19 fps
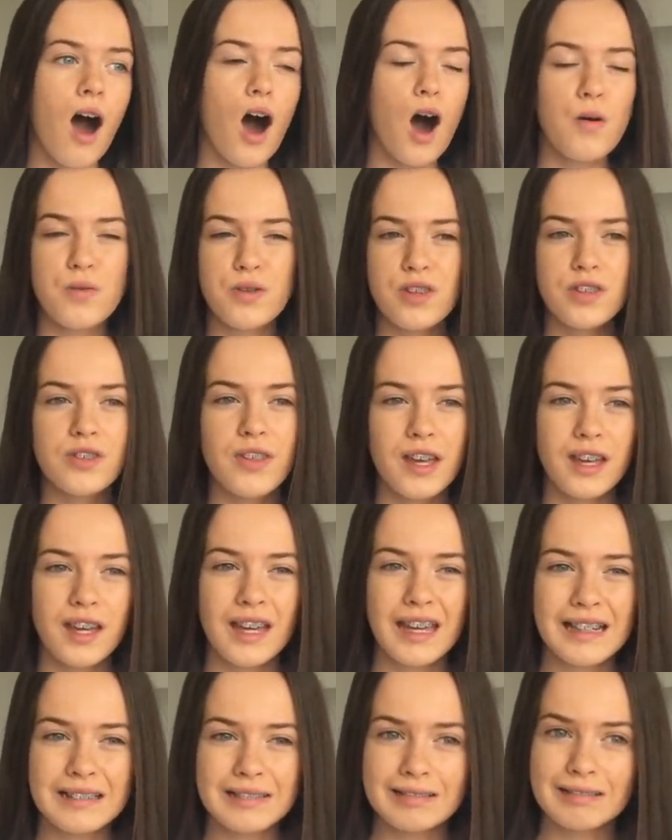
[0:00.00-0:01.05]
I was just
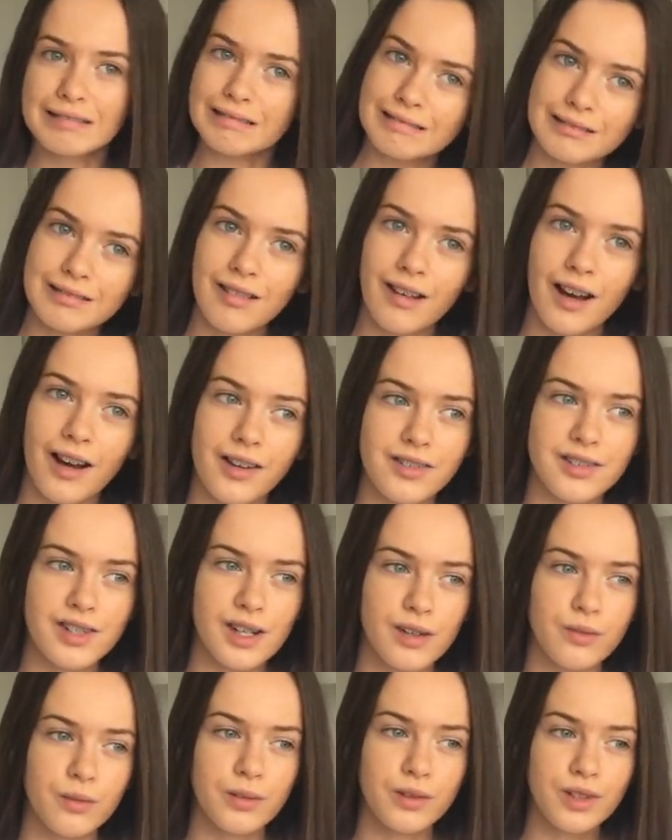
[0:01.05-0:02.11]
thinking, like, I don't know
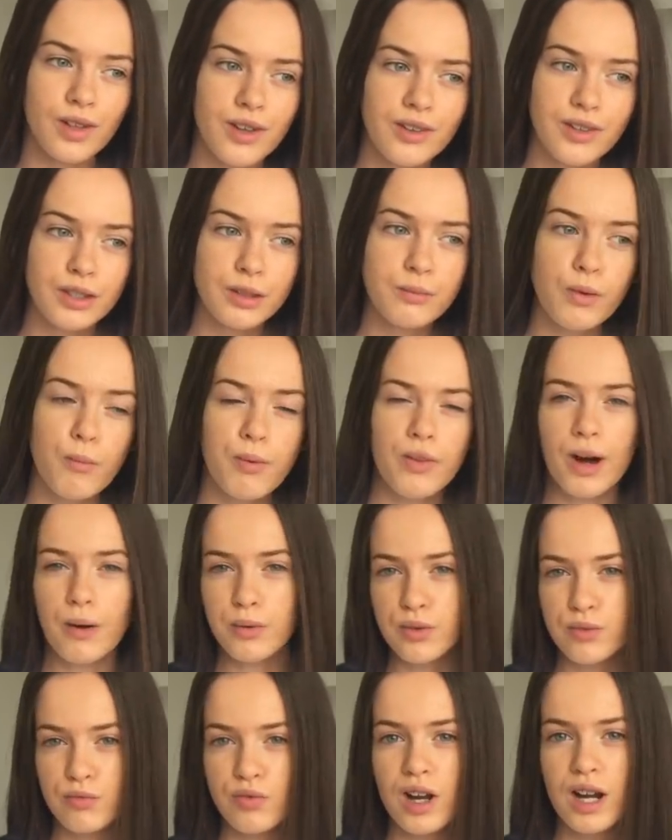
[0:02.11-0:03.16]
if I'm going to do this anymore, but that
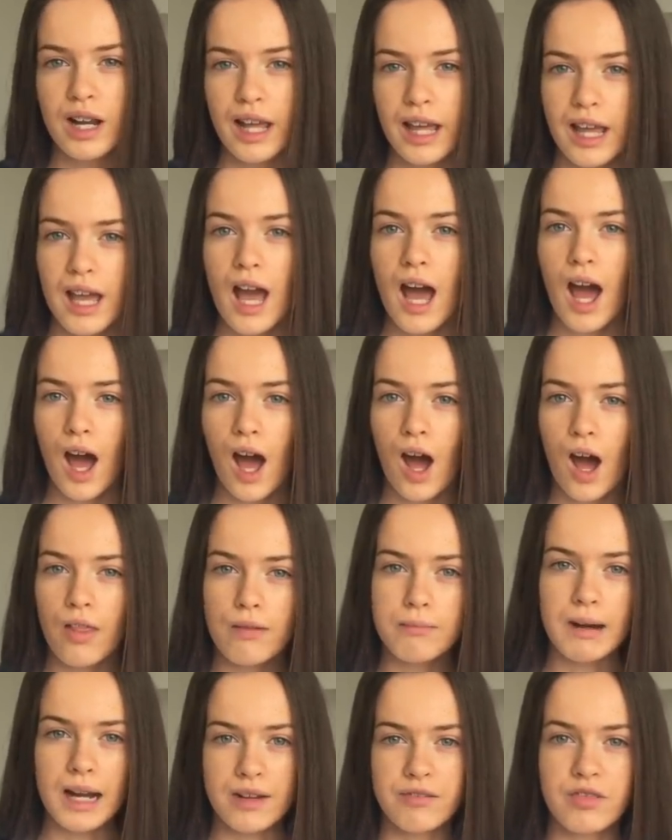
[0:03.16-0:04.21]
wasn't really
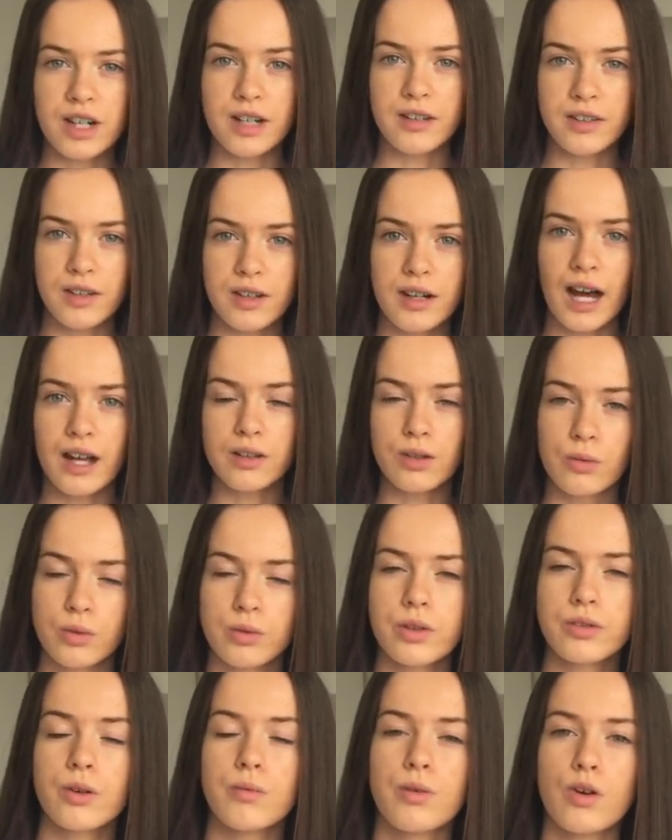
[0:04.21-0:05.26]
the main reason at all.
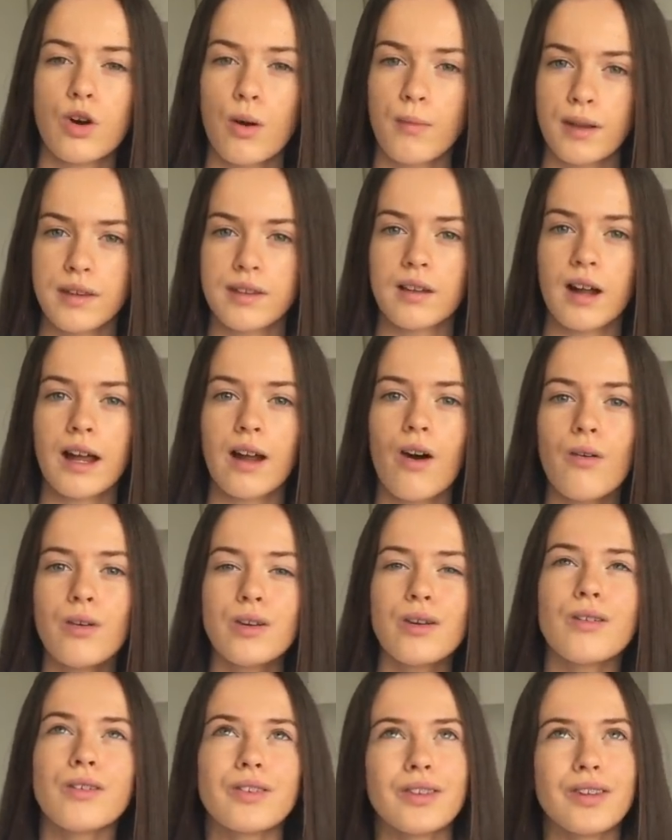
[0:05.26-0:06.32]
So I don't want comments like, oh,
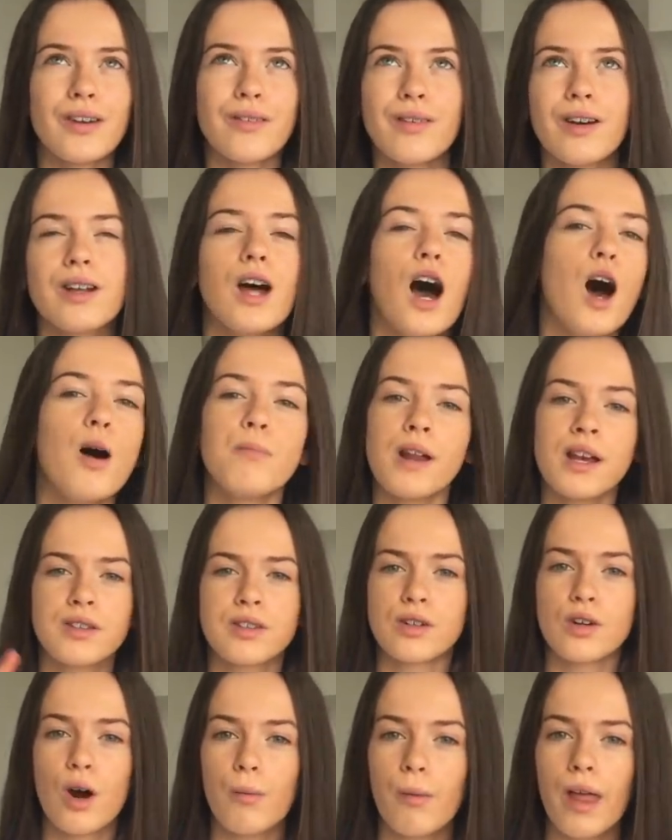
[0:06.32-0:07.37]
you're so good. Please
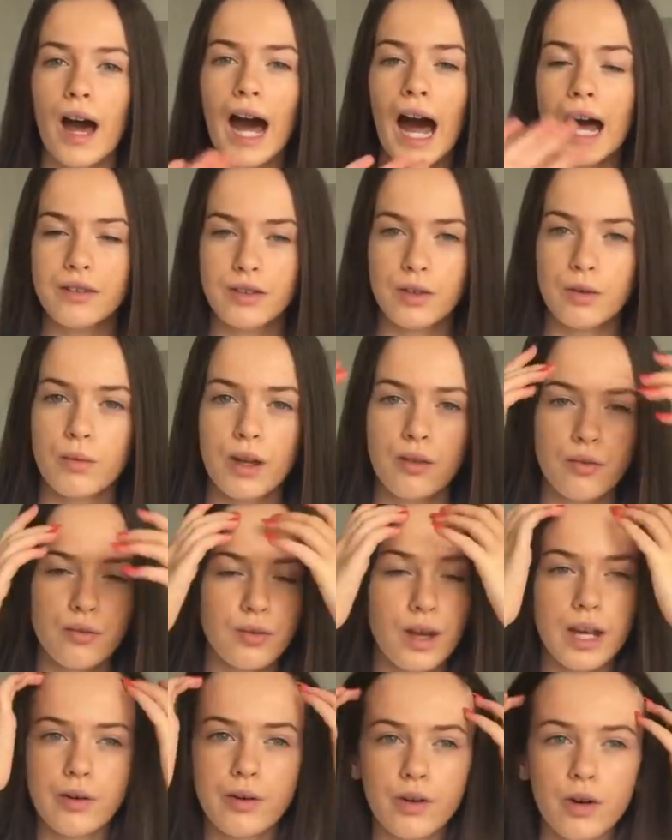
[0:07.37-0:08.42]
don't comment that at all.
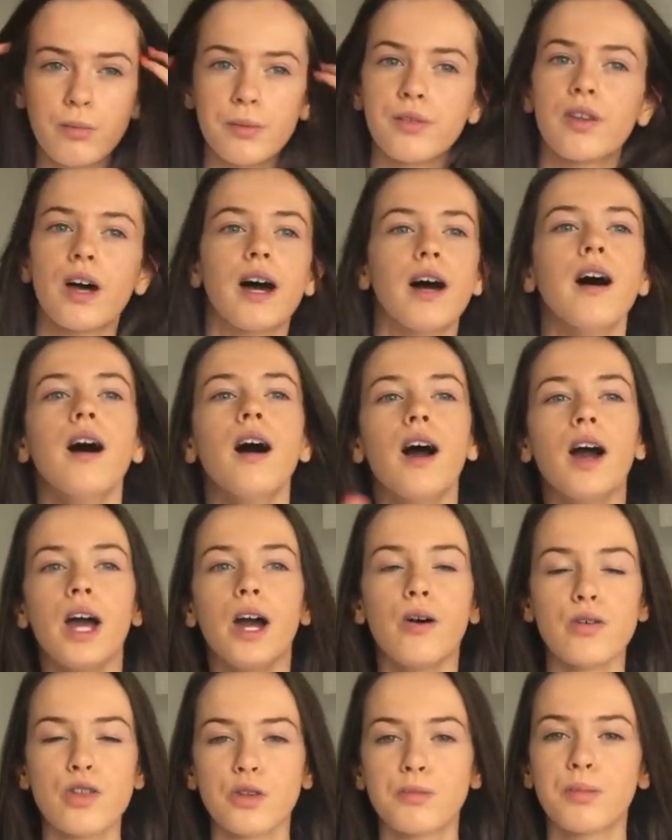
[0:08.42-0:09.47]
If anyone comments that,
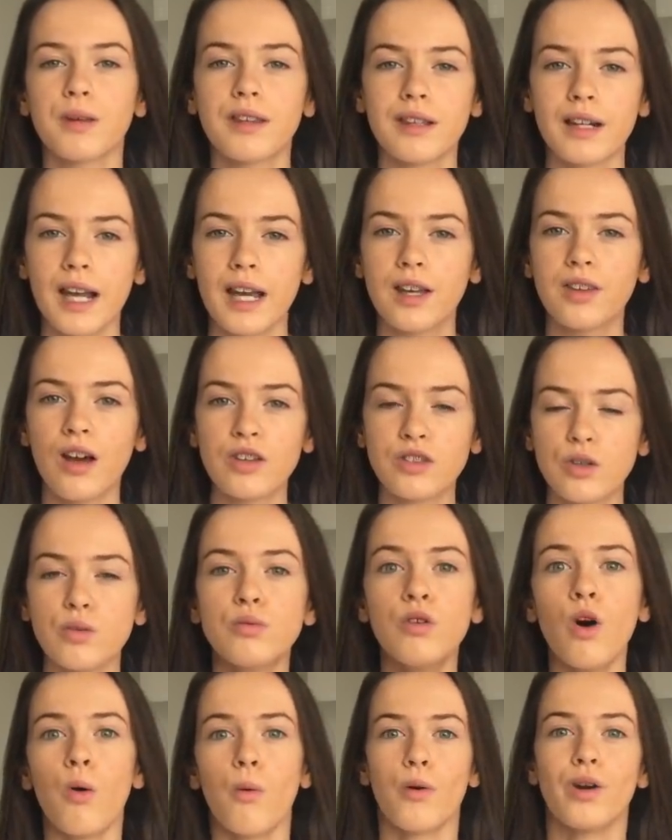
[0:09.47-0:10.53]
it would just be deleted, because I
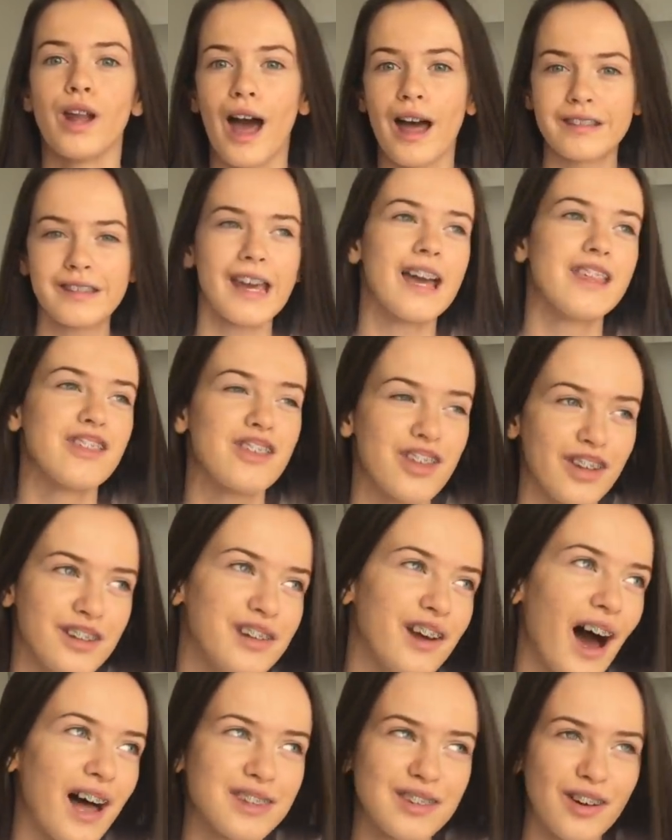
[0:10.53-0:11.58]
do not want
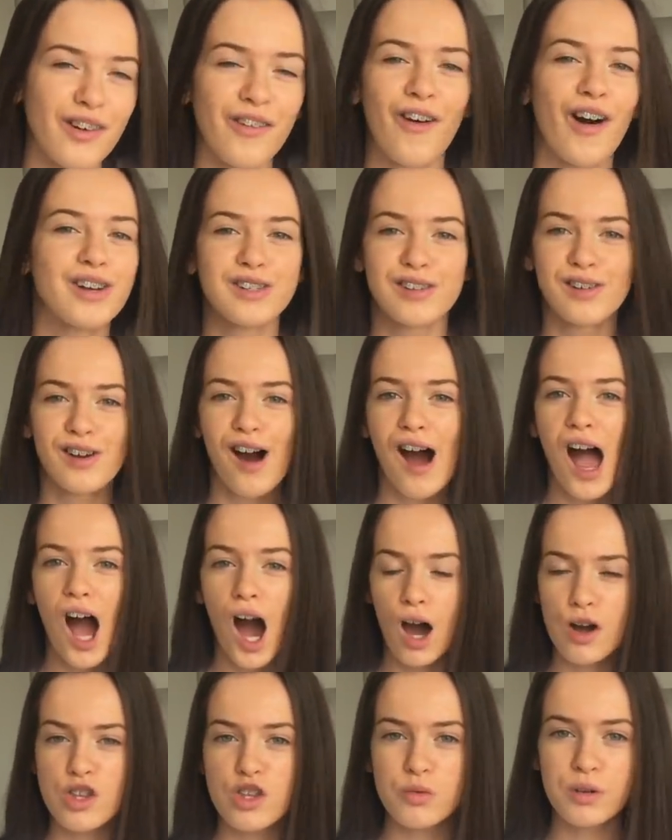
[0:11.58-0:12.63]
attention at all. I
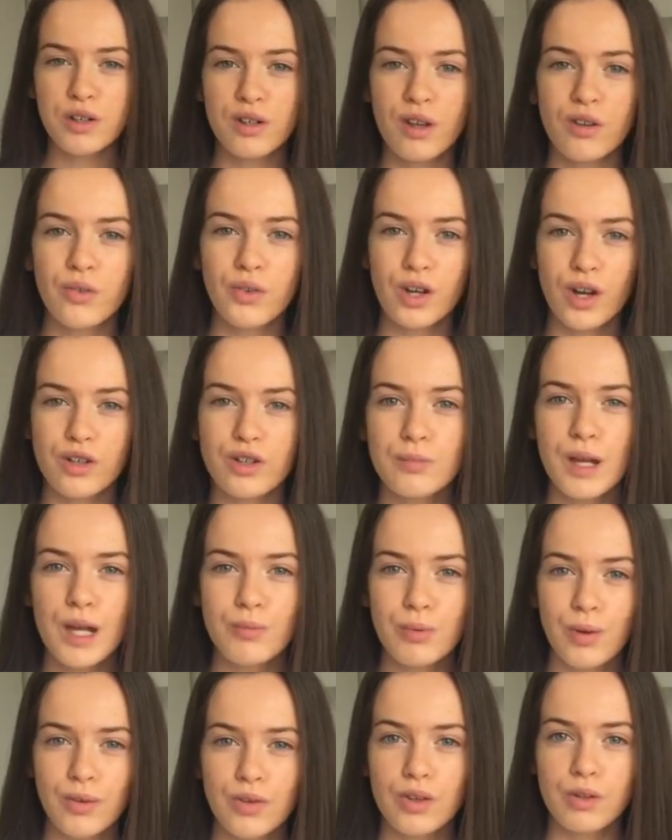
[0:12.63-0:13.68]
just want to do this video to
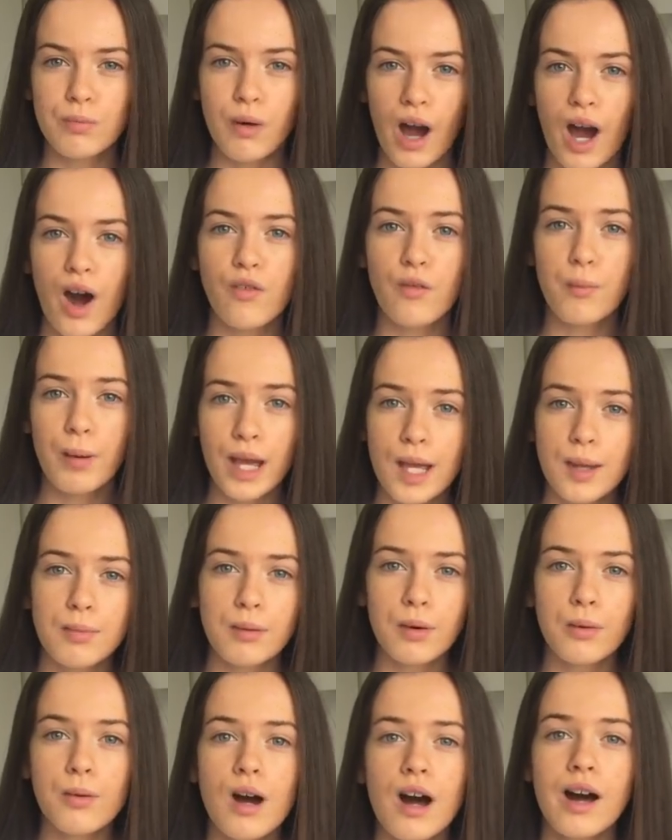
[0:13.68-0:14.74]
maybe inspire other
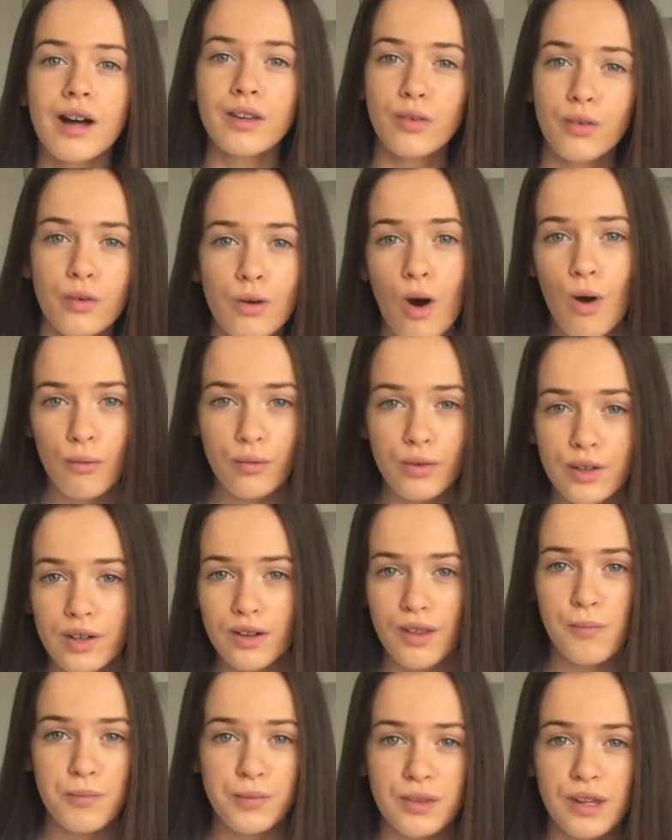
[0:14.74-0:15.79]
people to feel
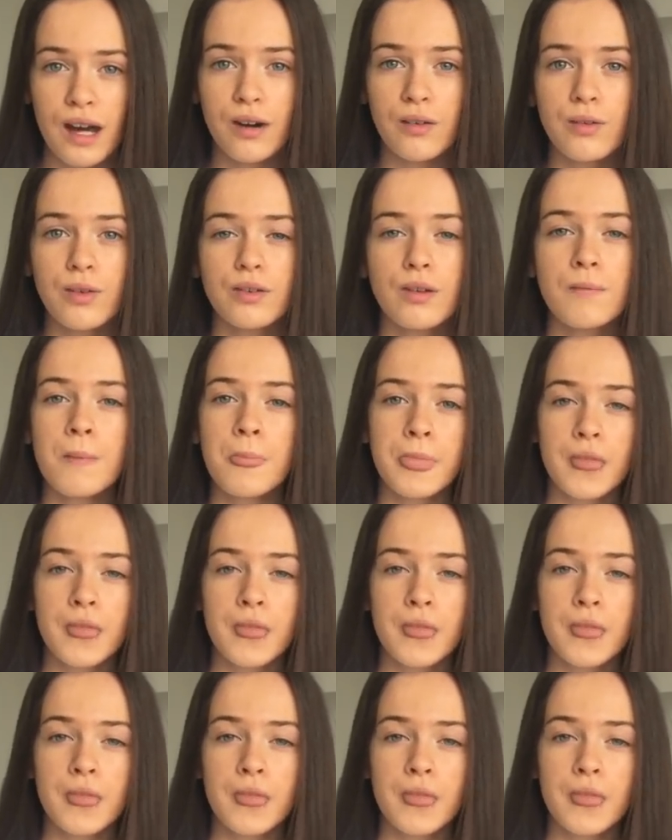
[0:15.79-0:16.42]
confident in themselves.